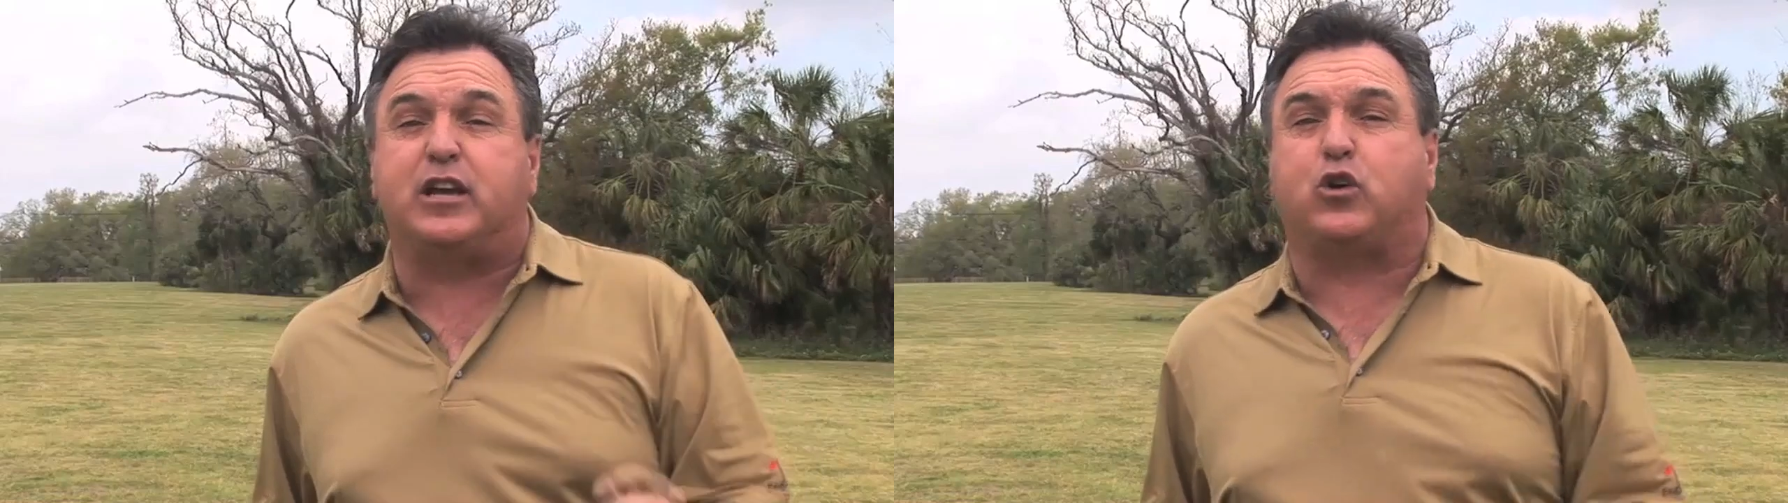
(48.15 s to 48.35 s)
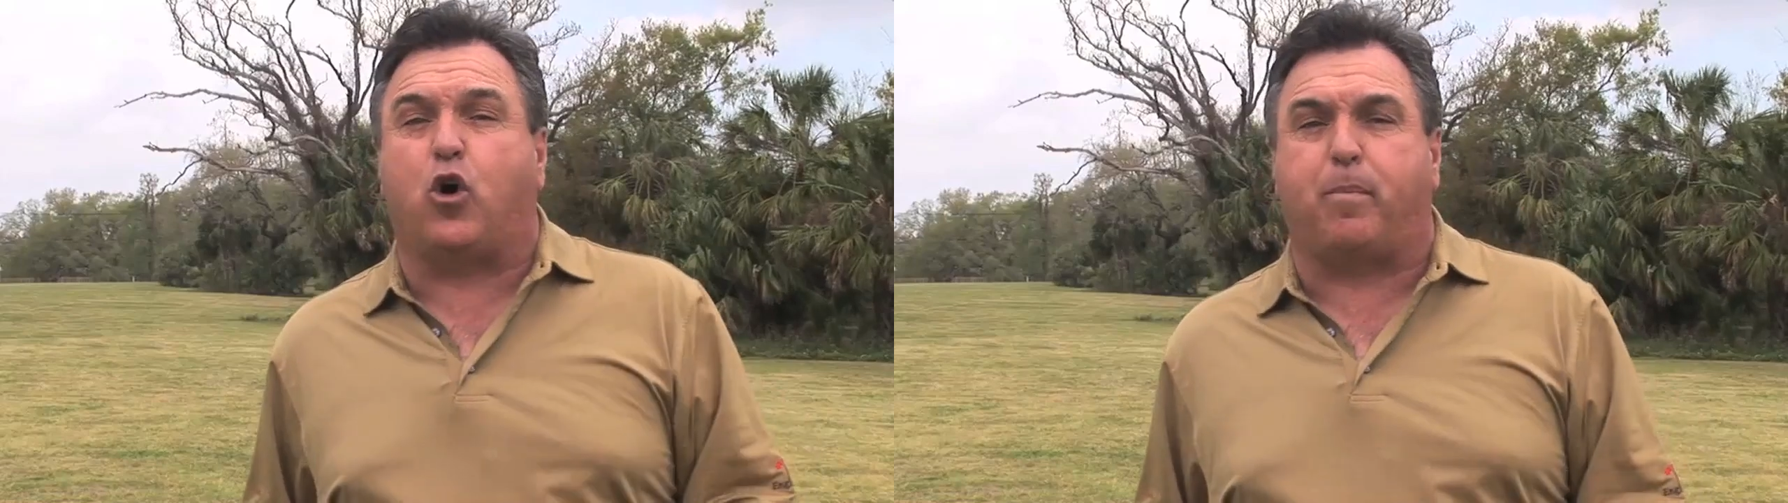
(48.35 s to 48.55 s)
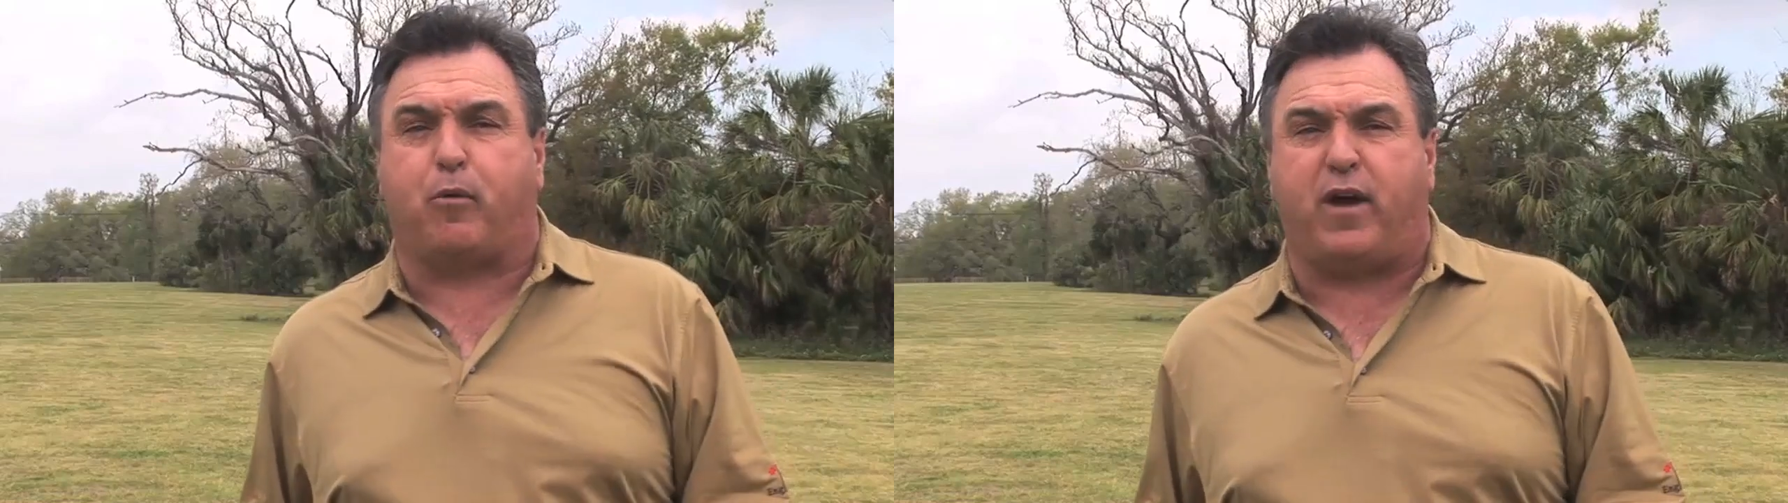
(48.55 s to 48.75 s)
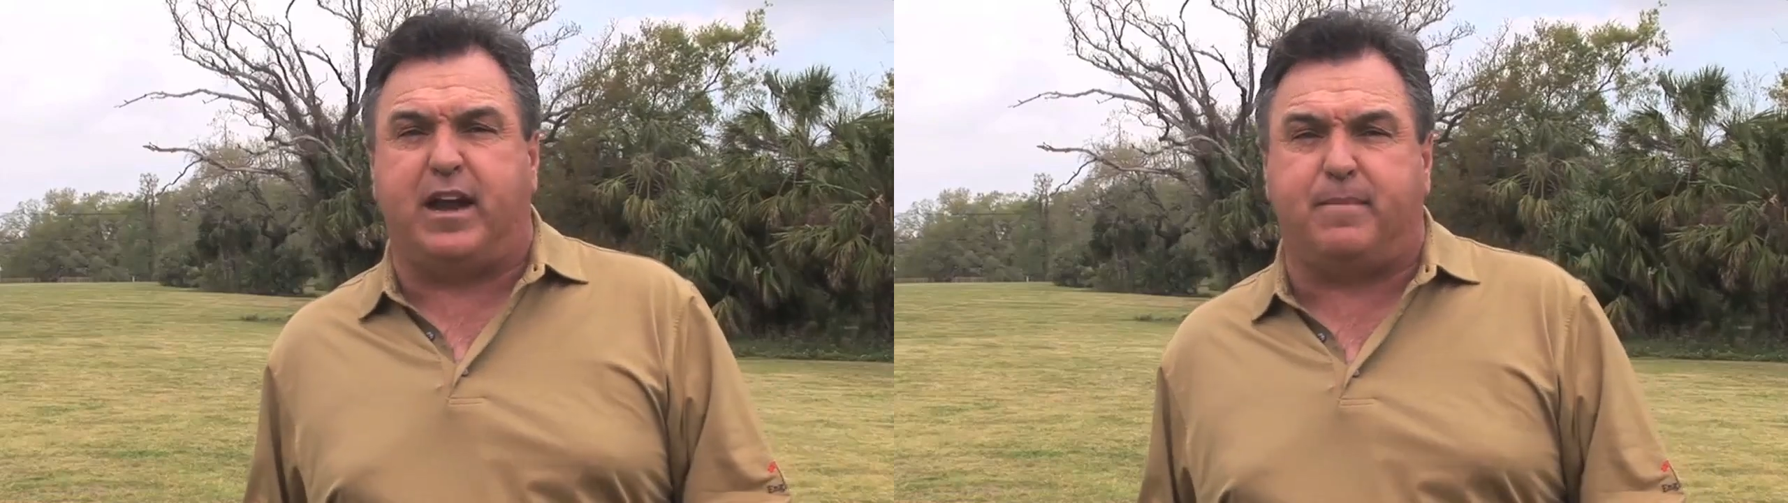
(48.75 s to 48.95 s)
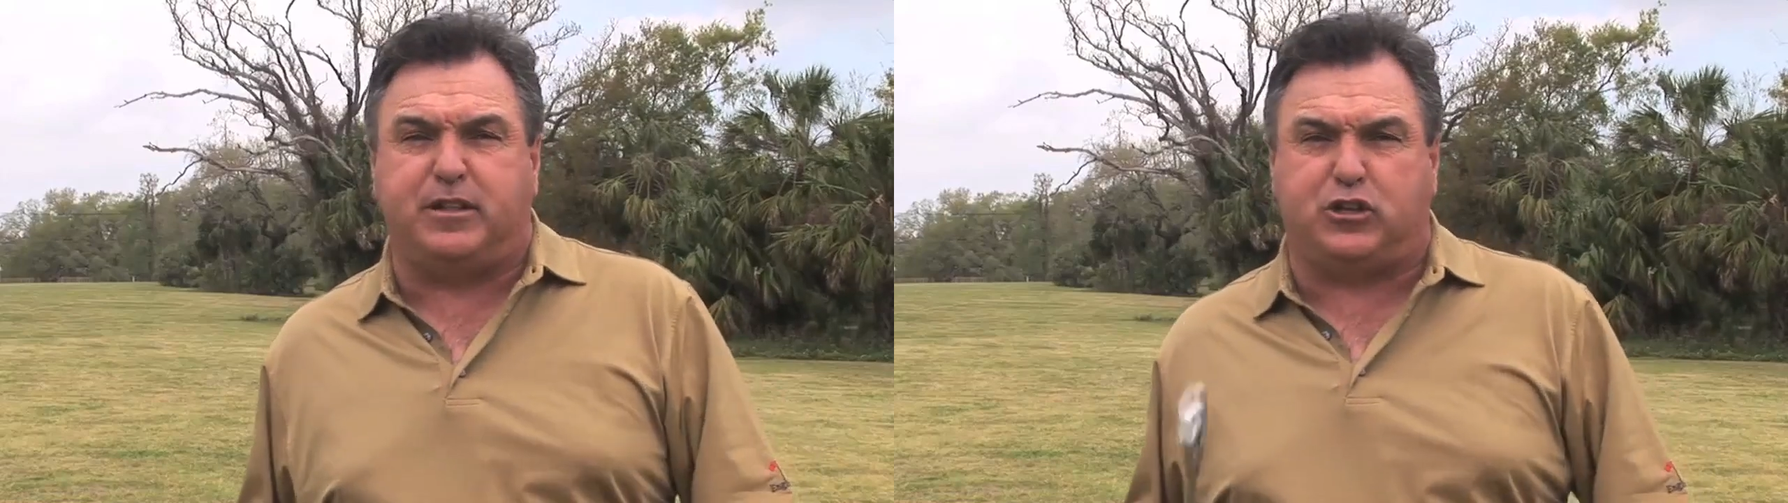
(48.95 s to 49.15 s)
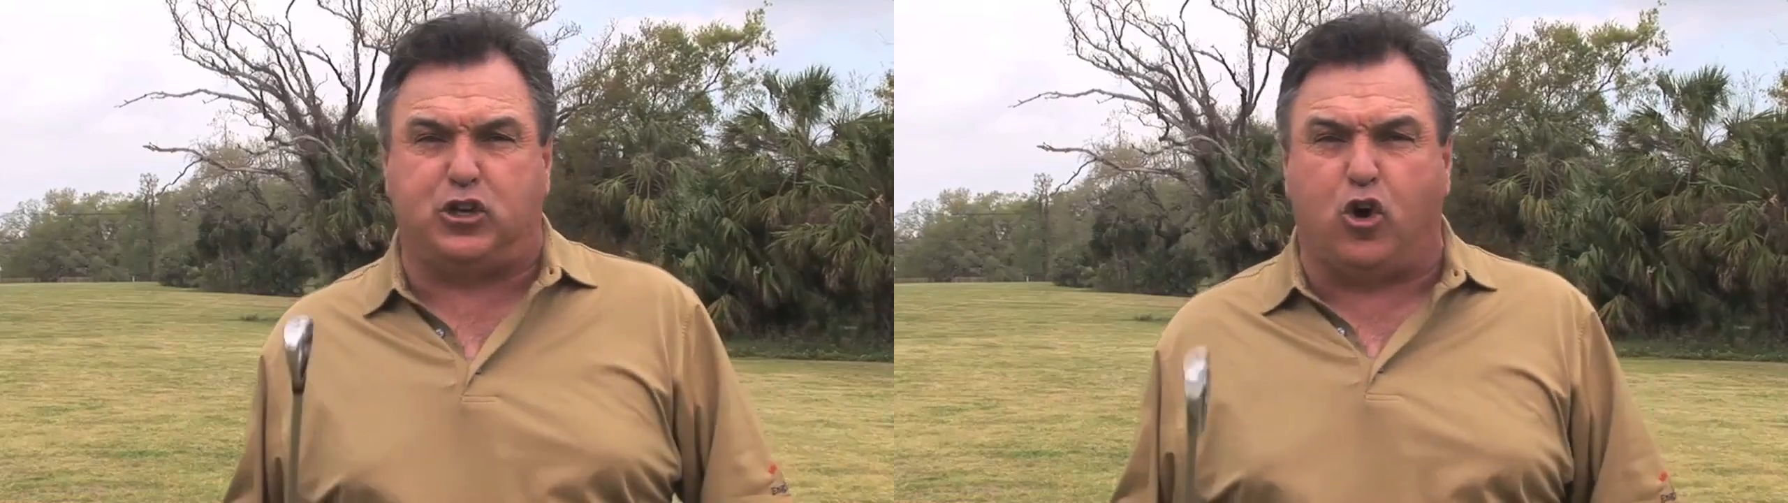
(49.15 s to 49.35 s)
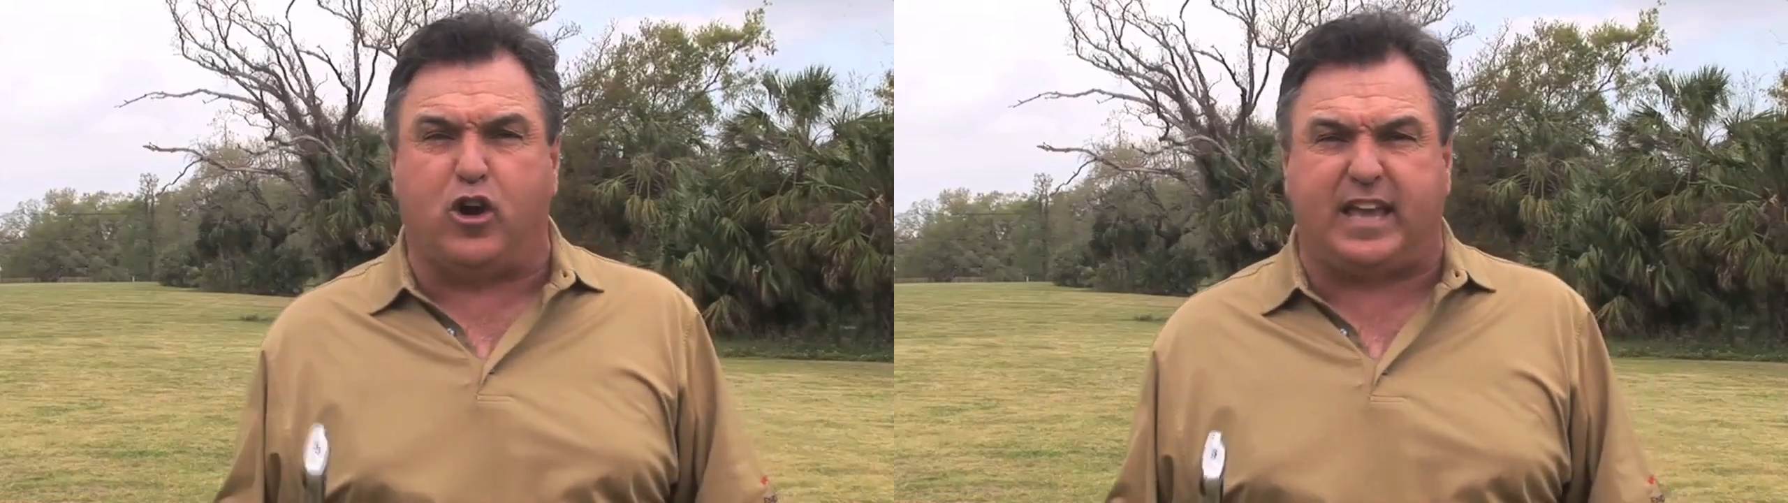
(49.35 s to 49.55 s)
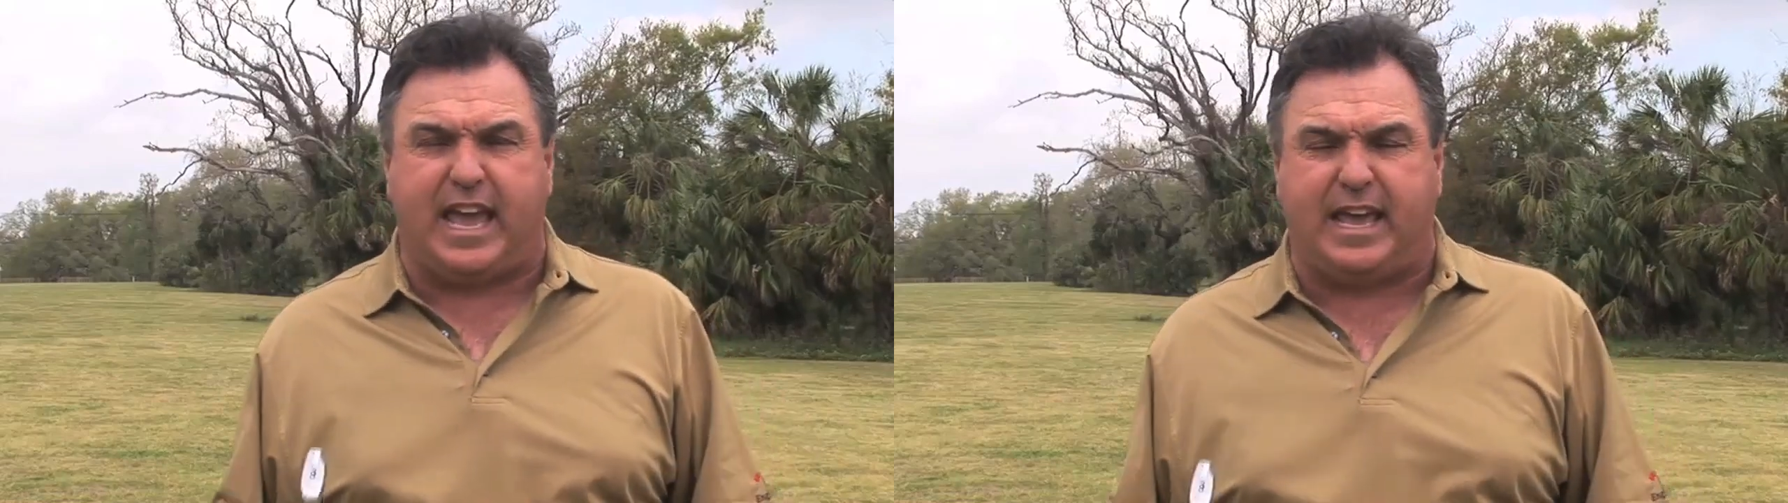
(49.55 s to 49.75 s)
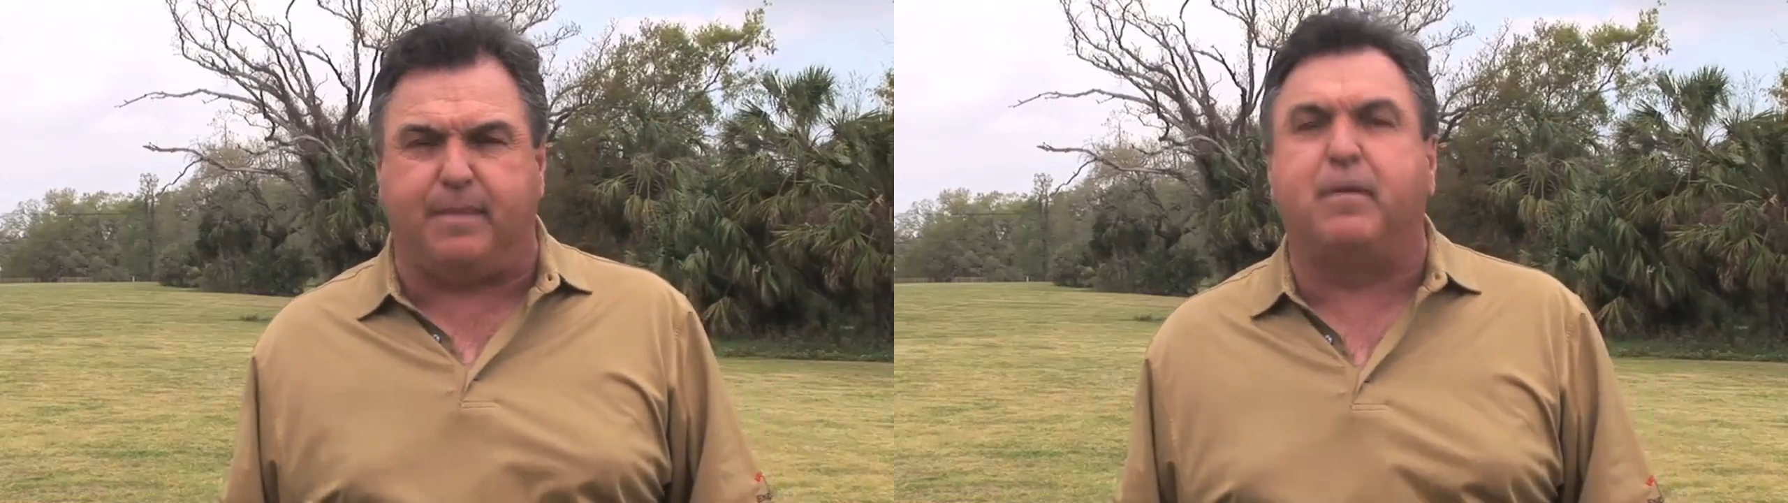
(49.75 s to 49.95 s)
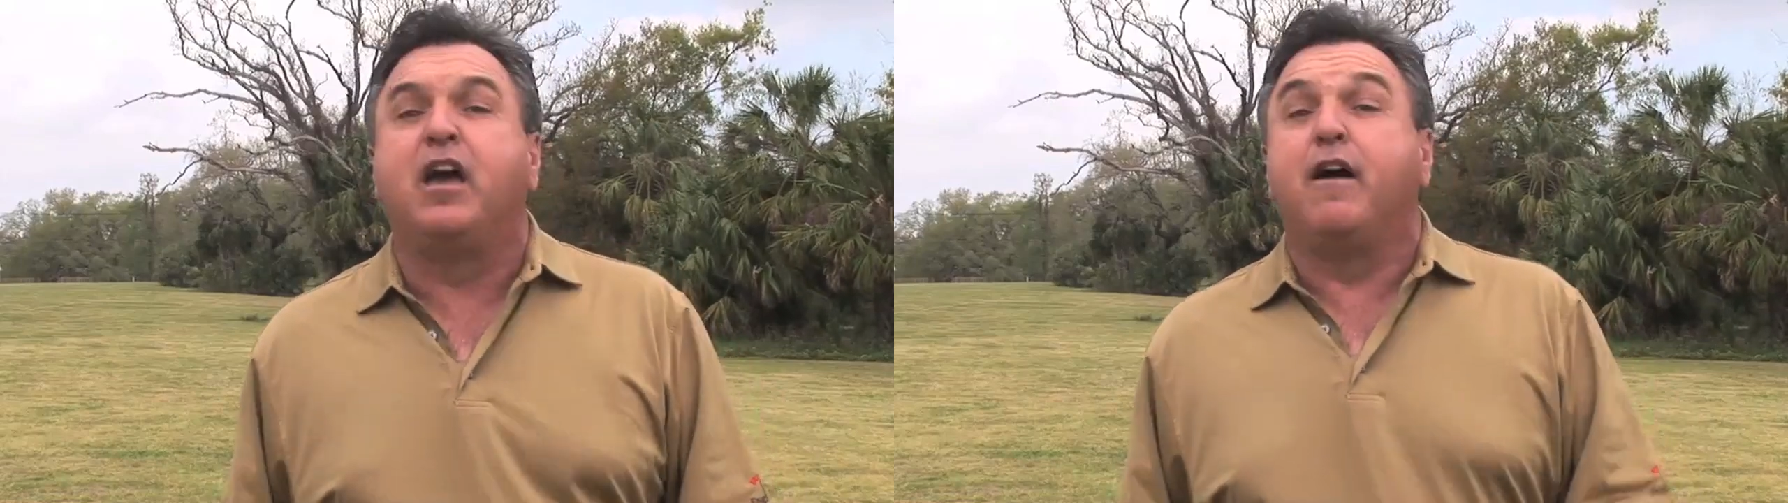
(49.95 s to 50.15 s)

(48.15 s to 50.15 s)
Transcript: incorporate them into your game